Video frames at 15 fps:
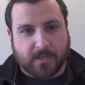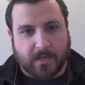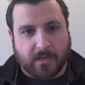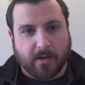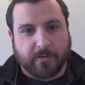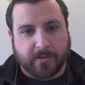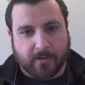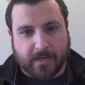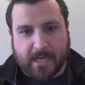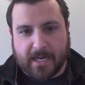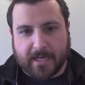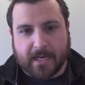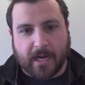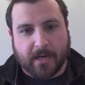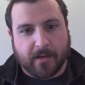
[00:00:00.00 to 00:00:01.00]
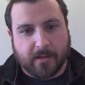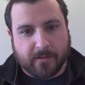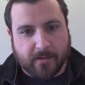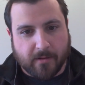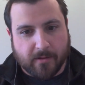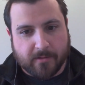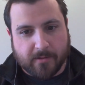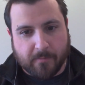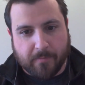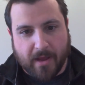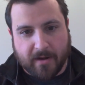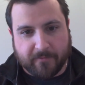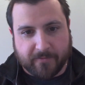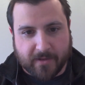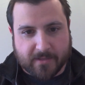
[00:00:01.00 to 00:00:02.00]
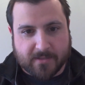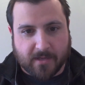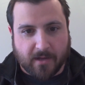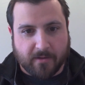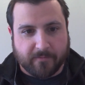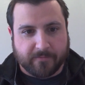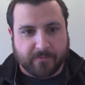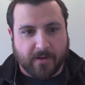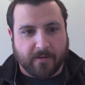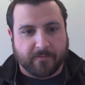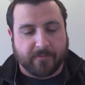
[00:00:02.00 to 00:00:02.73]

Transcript: you're getting kind of the benefits of